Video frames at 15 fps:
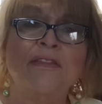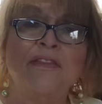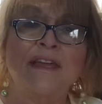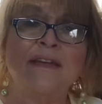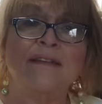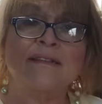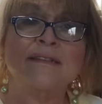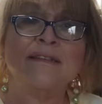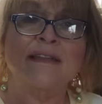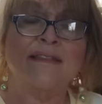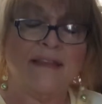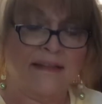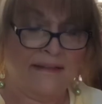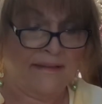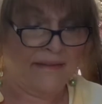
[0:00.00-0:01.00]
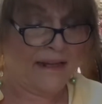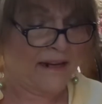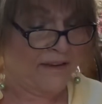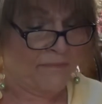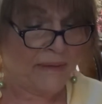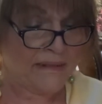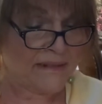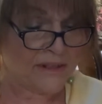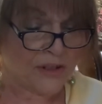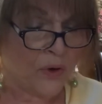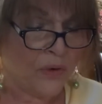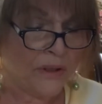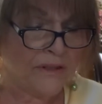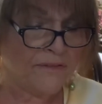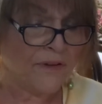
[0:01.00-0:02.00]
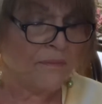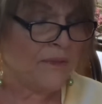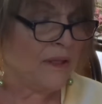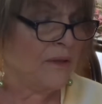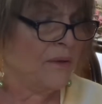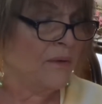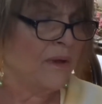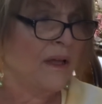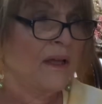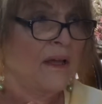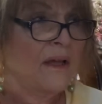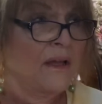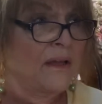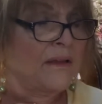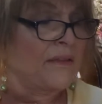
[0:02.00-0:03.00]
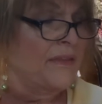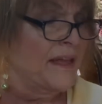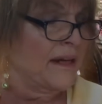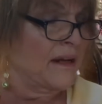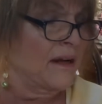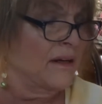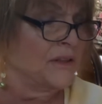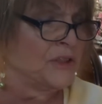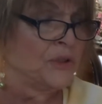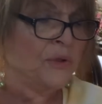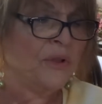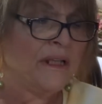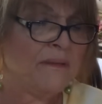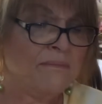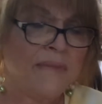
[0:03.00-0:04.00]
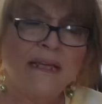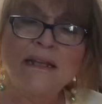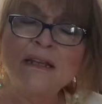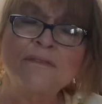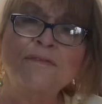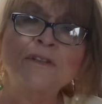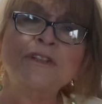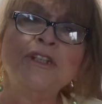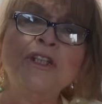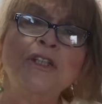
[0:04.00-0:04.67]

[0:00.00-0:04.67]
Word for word: things that, think, that have been stolen from you, that are truly meaningful to